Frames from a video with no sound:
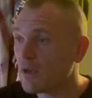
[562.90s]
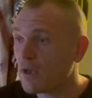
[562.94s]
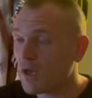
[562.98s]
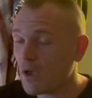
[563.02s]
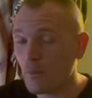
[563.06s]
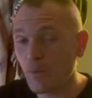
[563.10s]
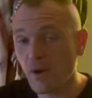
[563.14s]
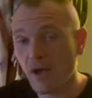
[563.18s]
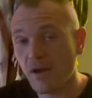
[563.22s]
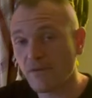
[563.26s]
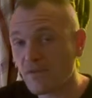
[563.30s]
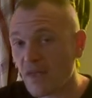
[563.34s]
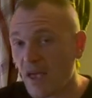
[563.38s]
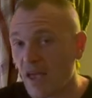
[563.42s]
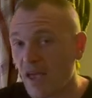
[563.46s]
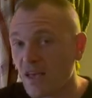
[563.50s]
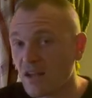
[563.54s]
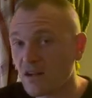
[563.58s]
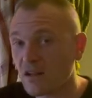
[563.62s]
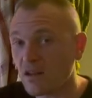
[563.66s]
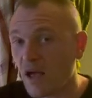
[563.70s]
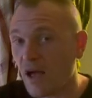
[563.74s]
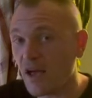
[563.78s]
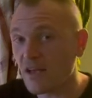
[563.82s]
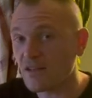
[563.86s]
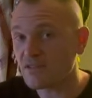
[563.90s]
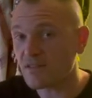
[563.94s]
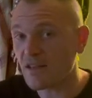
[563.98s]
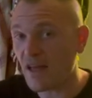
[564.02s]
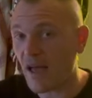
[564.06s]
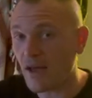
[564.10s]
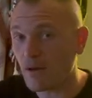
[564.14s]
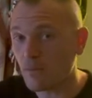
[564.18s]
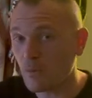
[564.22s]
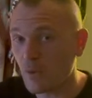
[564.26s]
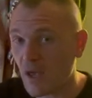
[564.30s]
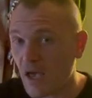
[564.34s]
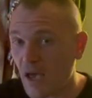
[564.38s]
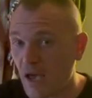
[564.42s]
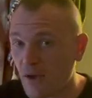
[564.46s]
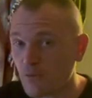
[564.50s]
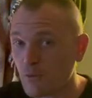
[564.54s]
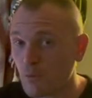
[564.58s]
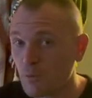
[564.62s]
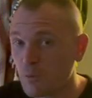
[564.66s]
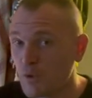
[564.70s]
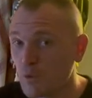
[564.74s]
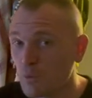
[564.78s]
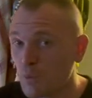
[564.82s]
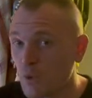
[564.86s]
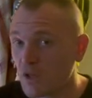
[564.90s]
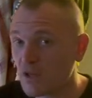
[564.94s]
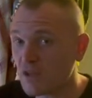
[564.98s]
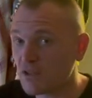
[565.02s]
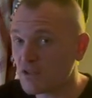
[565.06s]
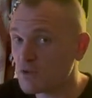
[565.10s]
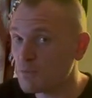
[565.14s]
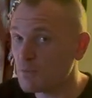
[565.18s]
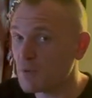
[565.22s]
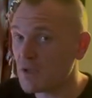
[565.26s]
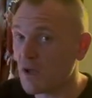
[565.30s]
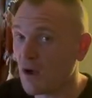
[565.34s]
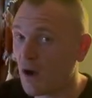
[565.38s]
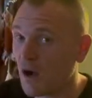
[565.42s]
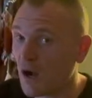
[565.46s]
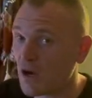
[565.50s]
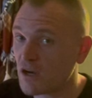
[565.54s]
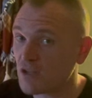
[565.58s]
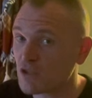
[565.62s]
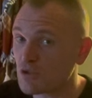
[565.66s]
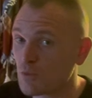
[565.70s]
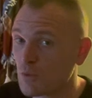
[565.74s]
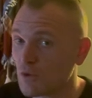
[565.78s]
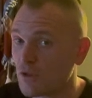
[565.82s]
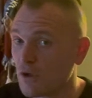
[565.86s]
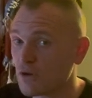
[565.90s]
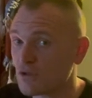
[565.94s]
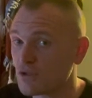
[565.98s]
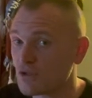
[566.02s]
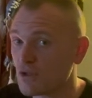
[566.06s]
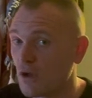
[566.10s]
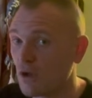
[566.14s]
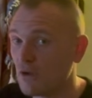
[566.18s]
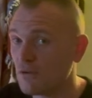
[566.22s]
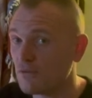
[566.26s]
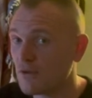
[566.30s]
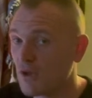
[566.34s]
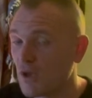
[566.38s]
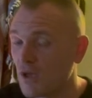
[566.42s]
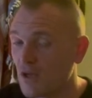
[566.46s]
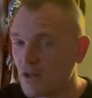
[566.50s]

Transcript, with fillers: And we have to analyze that. And we have to be willing to be honest with ourselves.